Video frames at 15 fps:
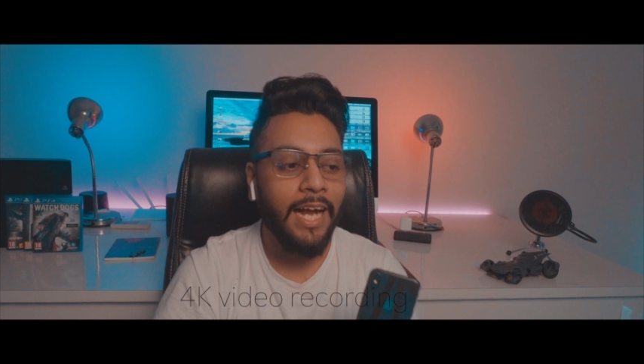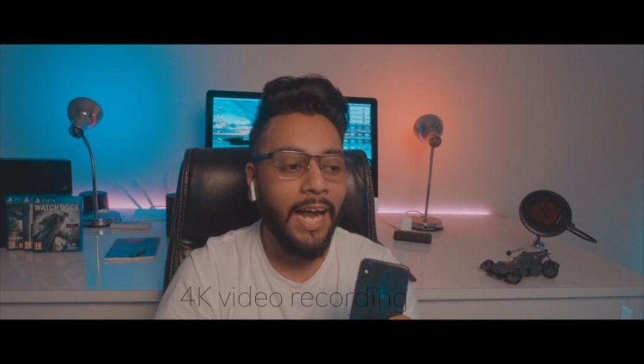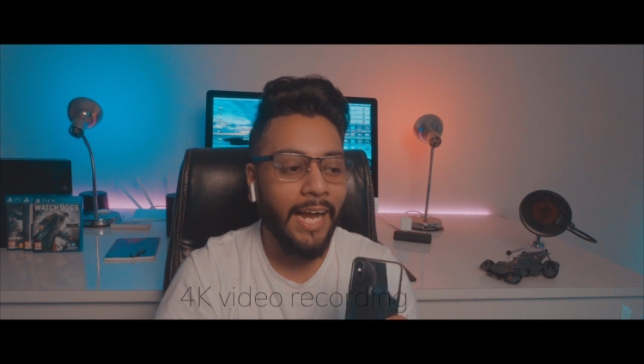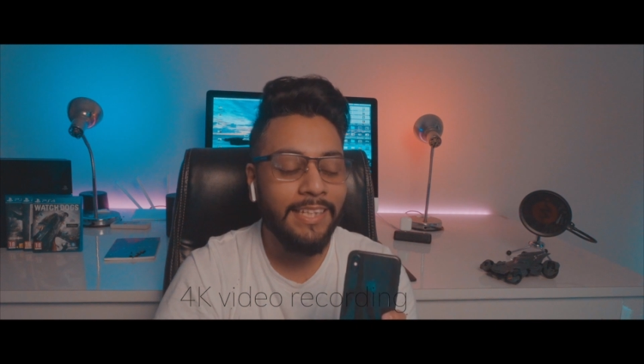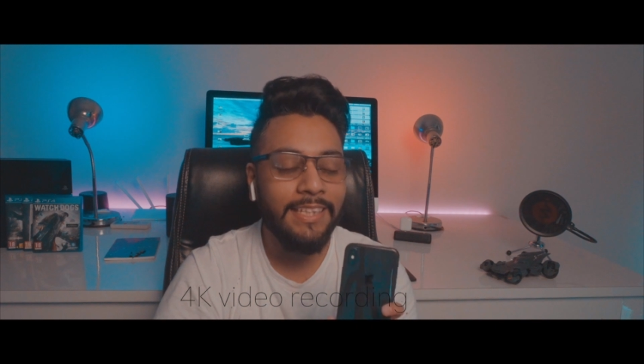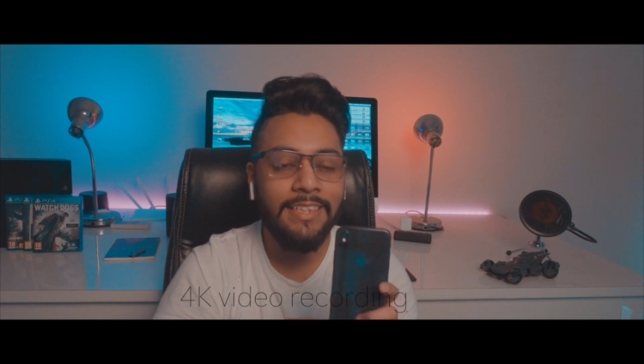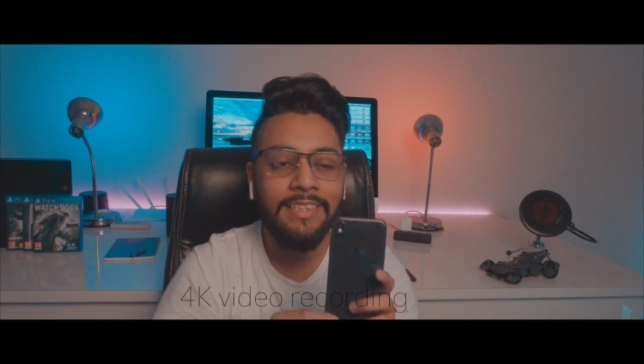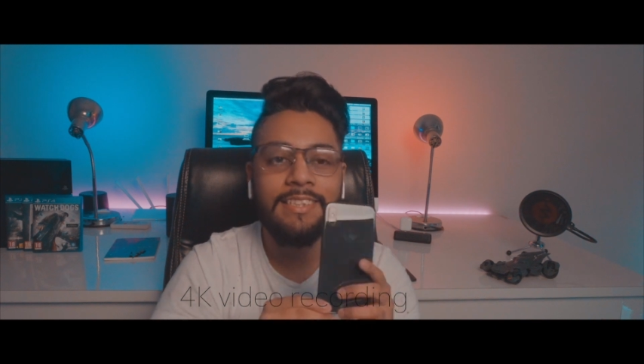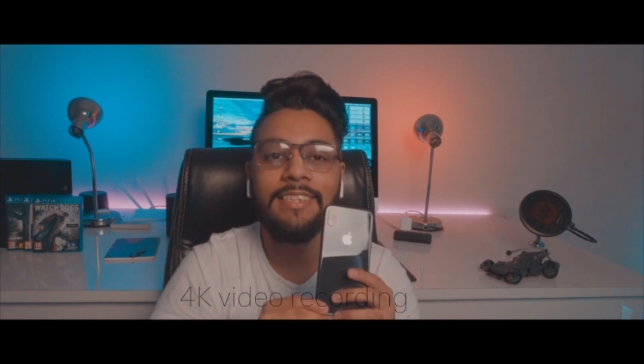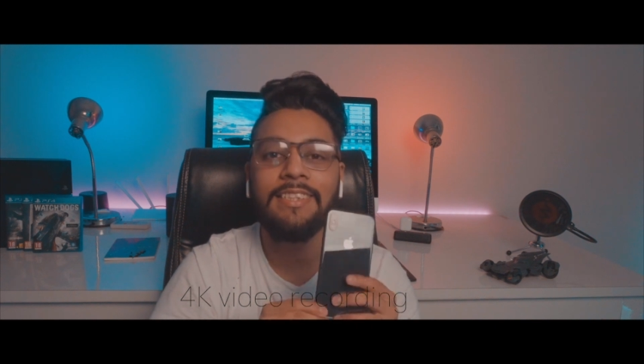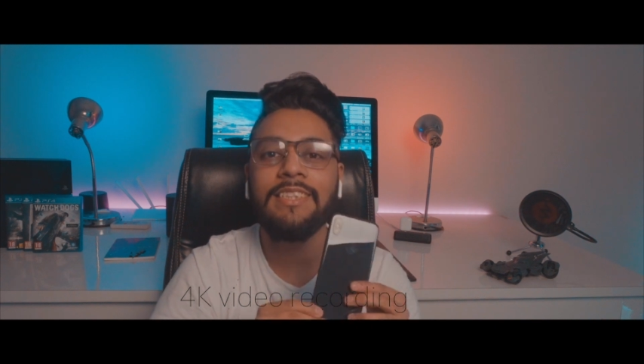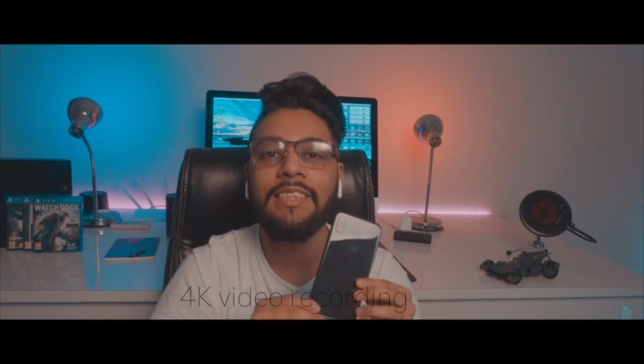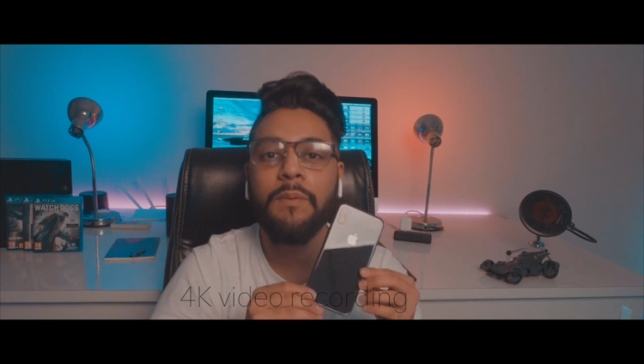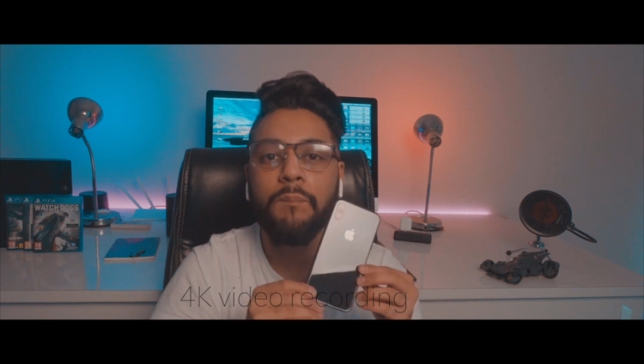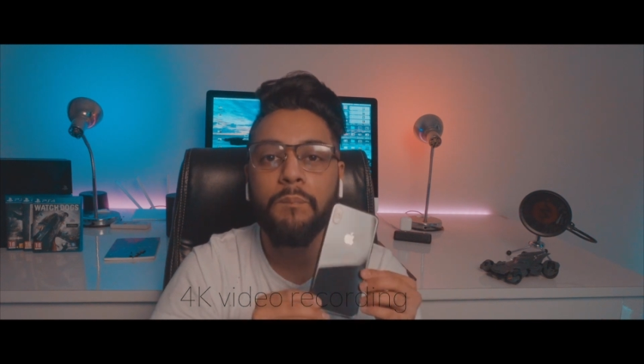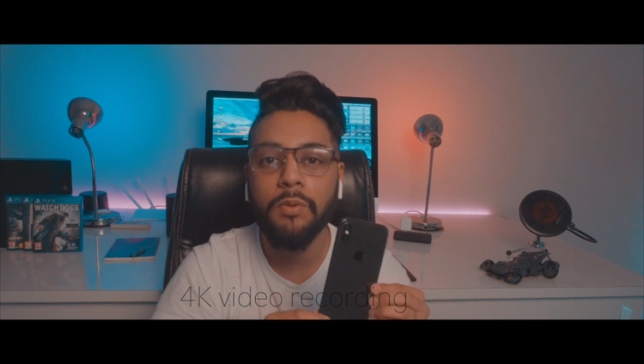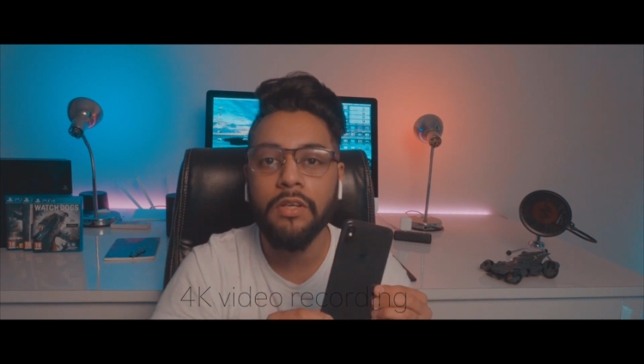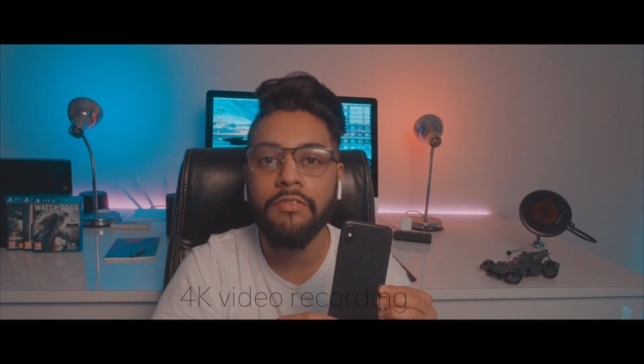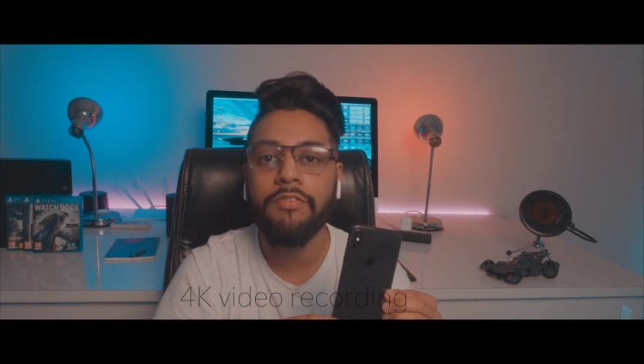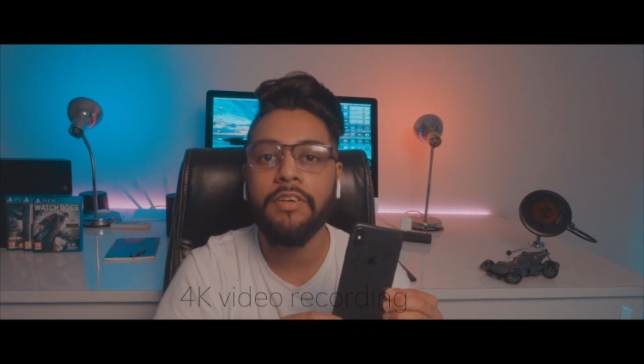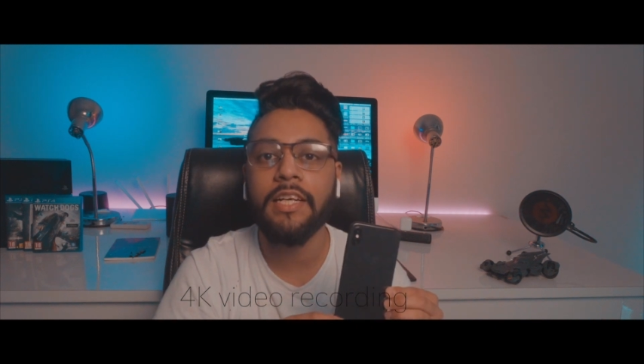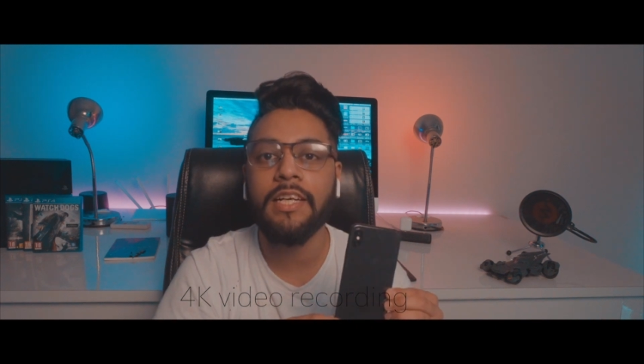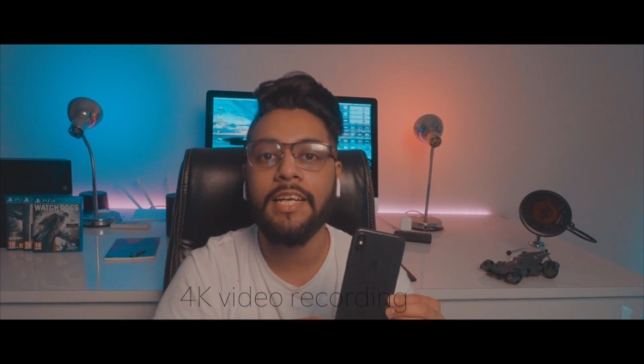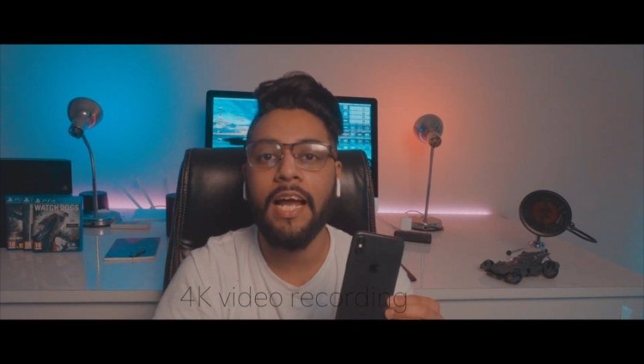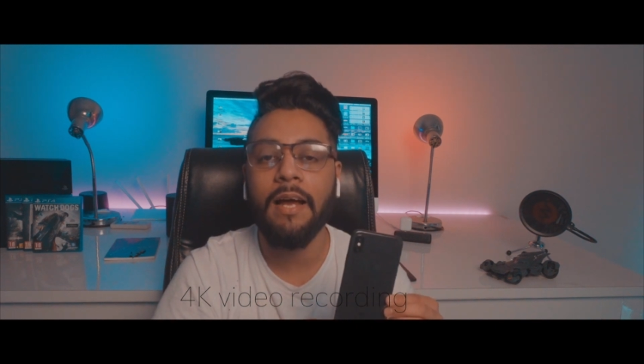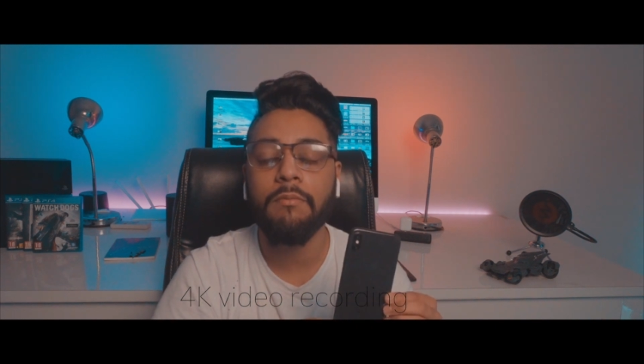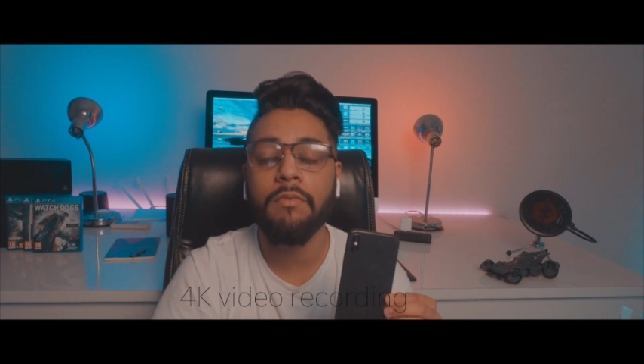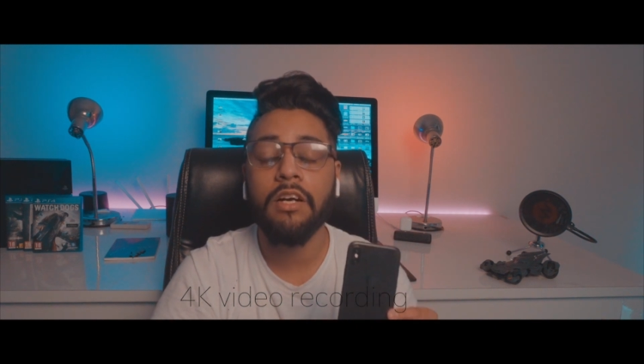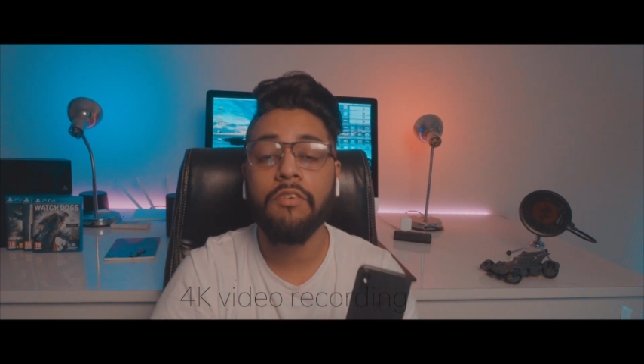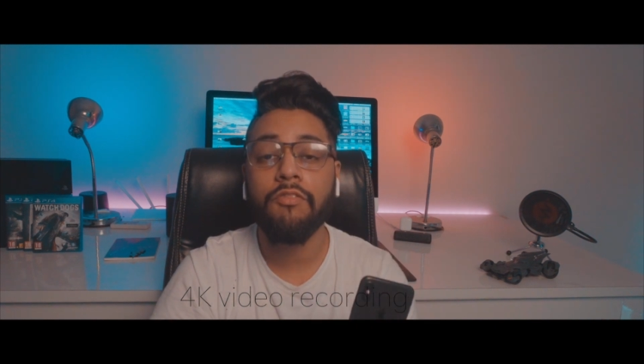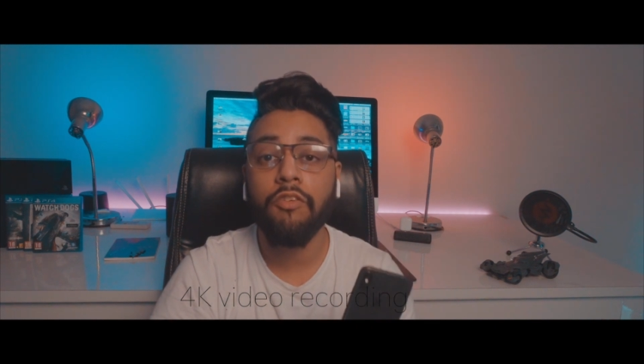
I think this is the perfect camera